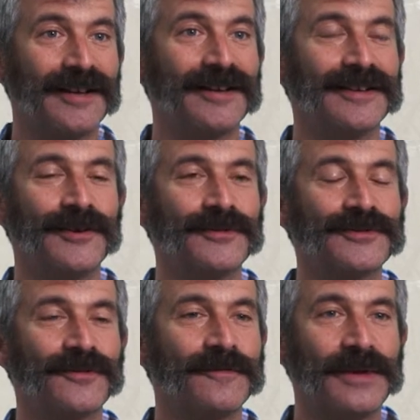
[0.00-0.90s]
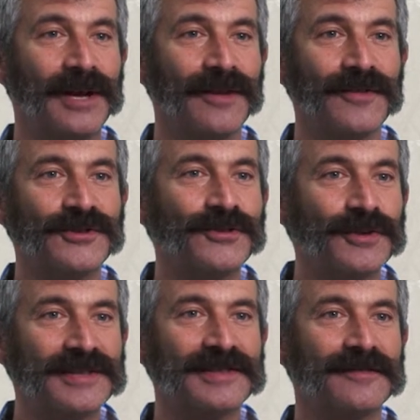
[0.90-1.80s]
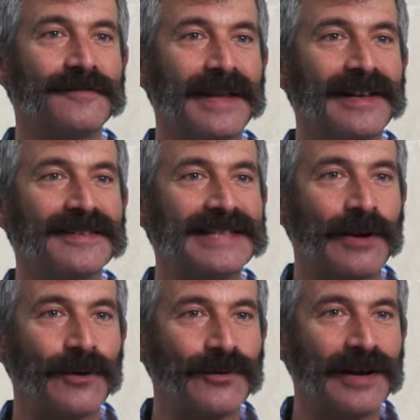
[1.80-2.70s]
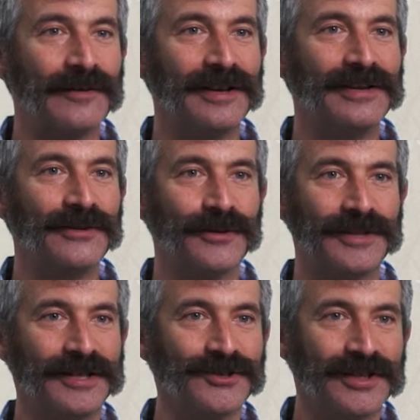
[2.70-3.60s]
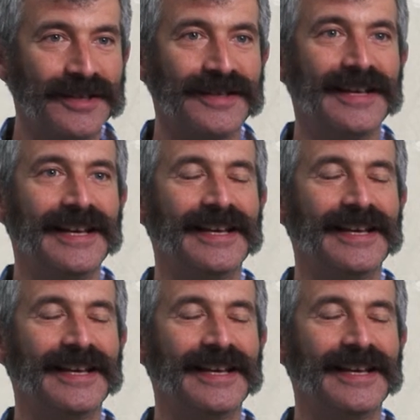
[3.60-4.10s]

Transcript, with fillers: uh, you know, sort of beyond the joys of making sauerkraut in your own kitchen,